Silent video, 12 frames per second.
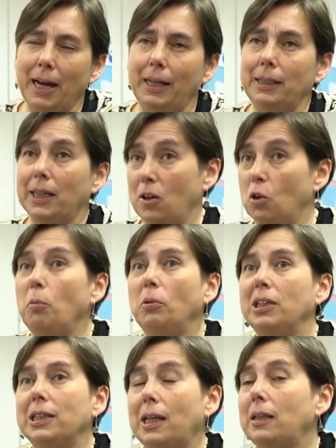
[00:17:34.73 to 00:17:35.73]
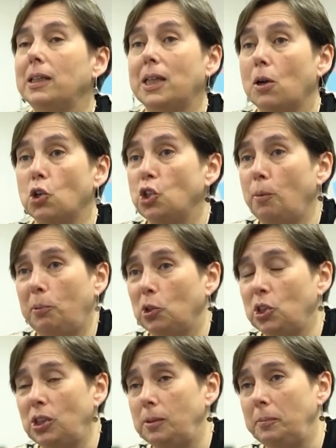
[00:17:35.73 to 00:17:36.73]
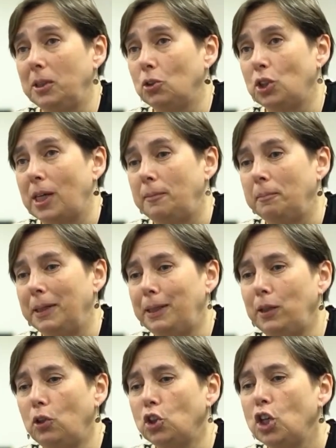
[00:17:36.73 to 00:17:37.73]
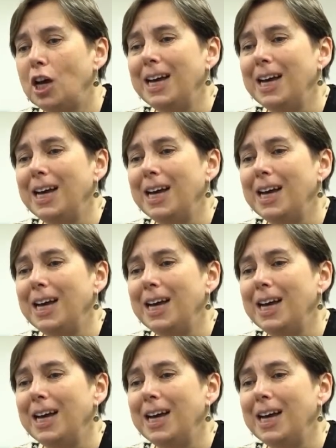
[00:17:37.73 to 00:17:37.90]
such as the development of arithmetic processes,